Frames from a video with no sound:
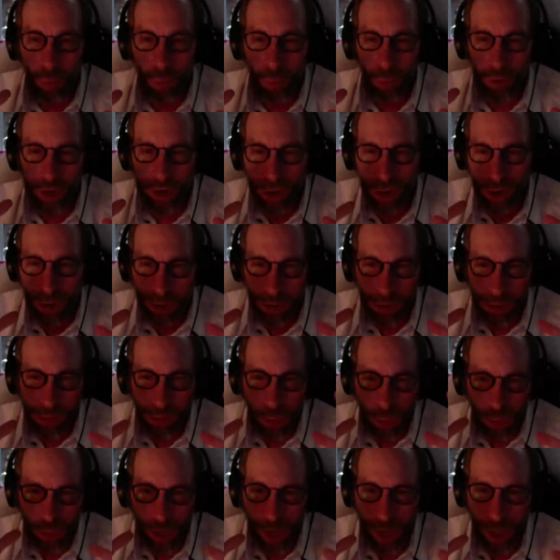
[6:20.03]
we are
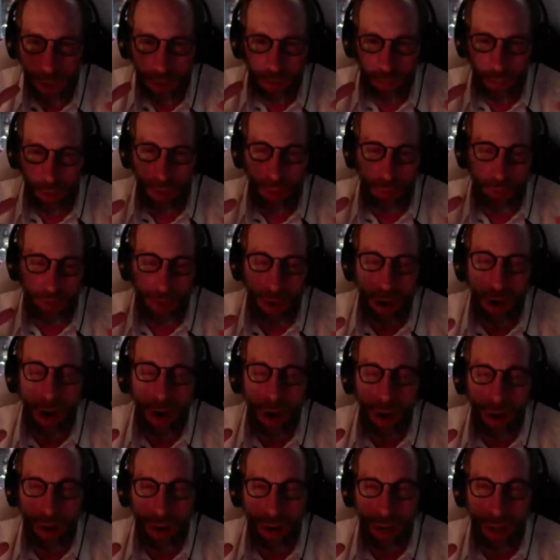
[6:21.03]
located where we
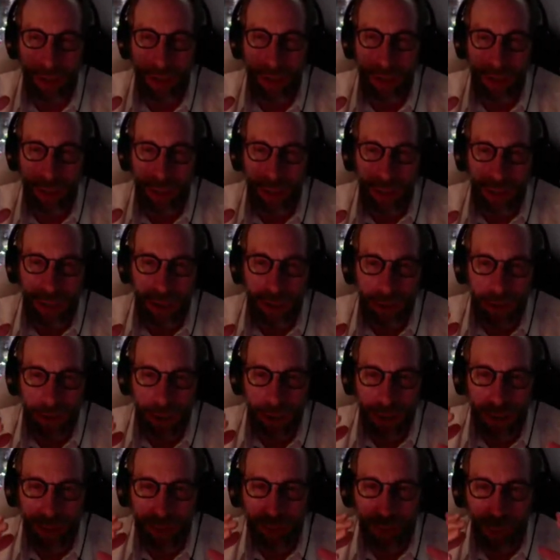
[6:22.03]
are and
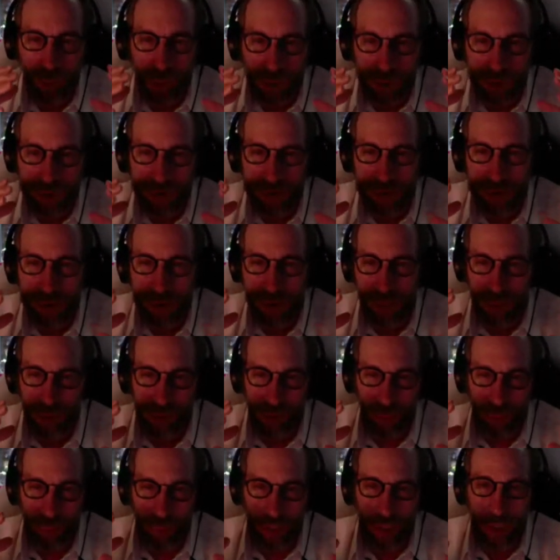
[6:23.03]
the, if you want to see what
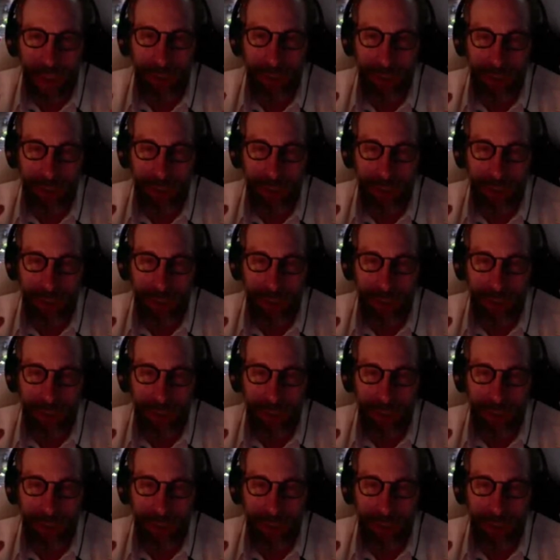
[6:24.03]
it really